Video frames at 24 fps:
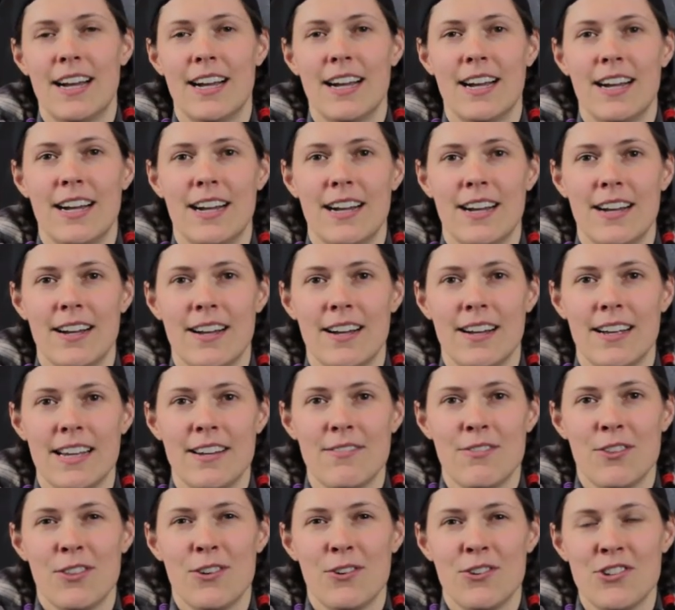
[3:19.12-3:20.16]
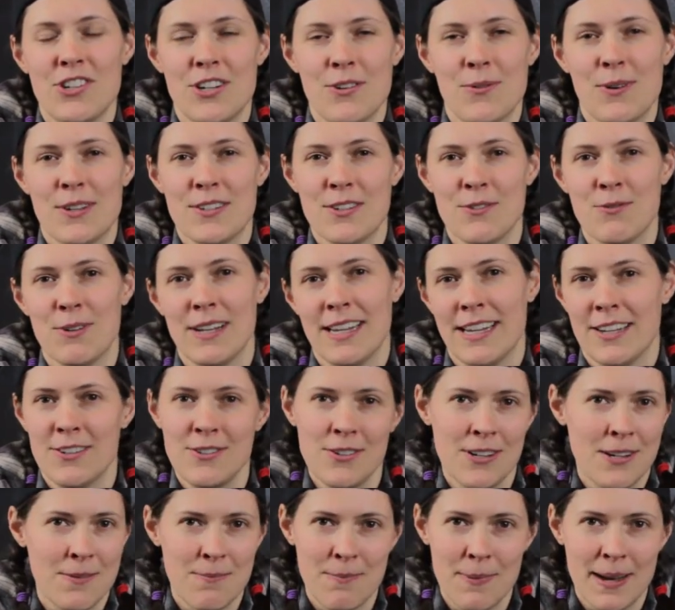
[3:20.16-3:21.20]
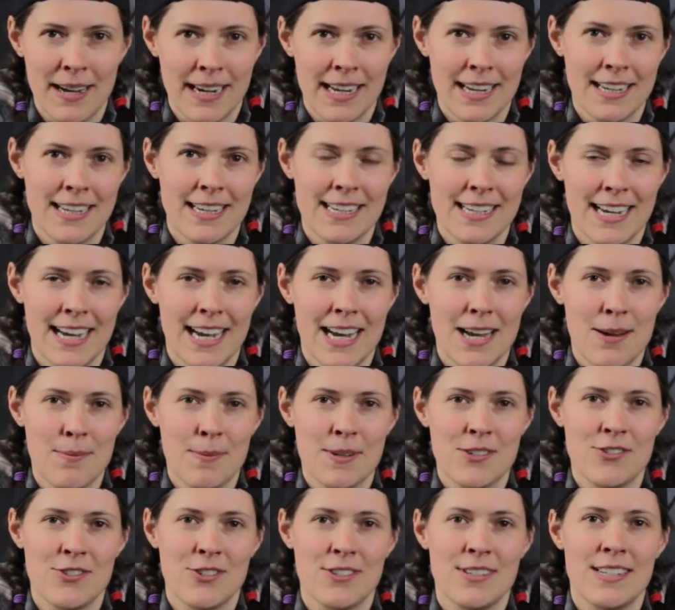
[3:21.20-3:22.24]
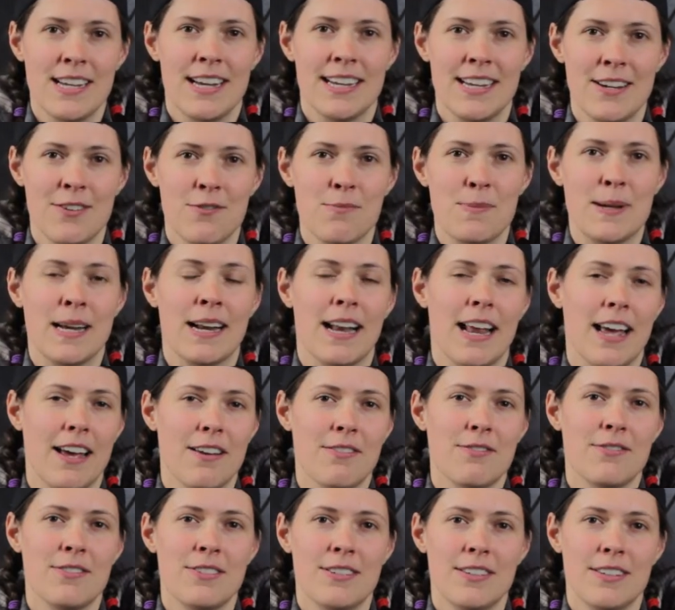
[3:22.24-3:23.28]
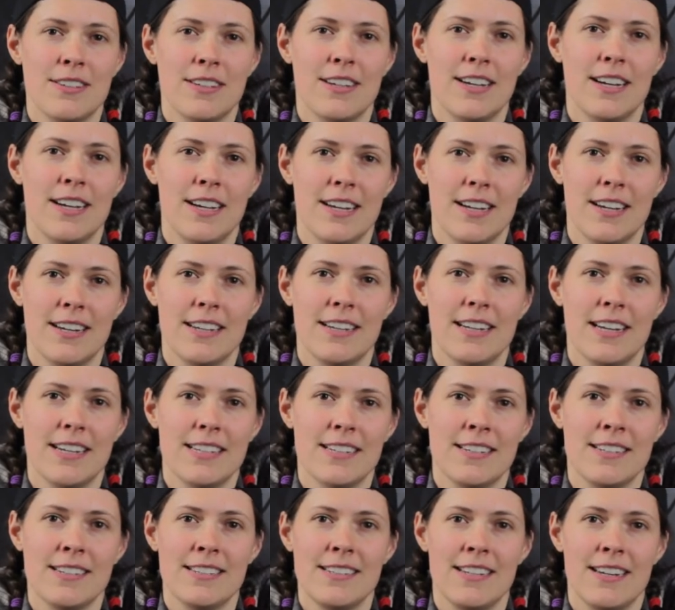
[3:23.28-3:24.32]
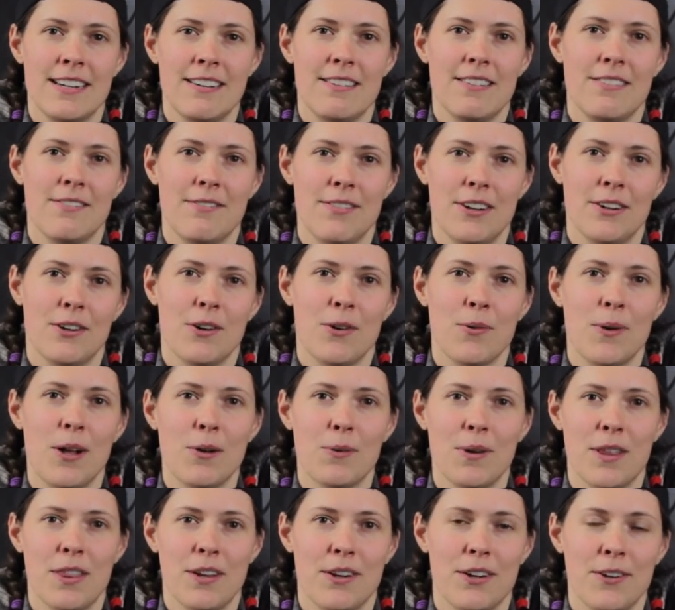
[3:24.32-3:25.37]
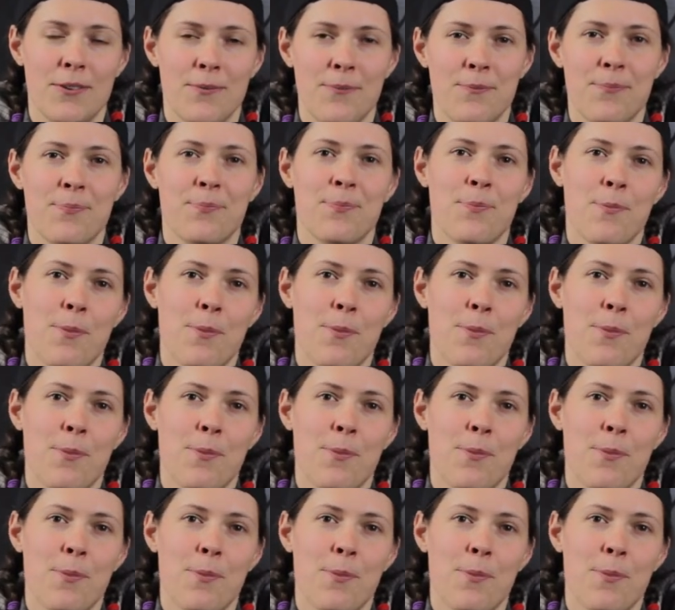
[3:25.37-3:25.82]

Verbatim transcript: Uh, even though she wasn't really into him back at the time, it's just the idea of being left. Uh, that didn't sit very well with her.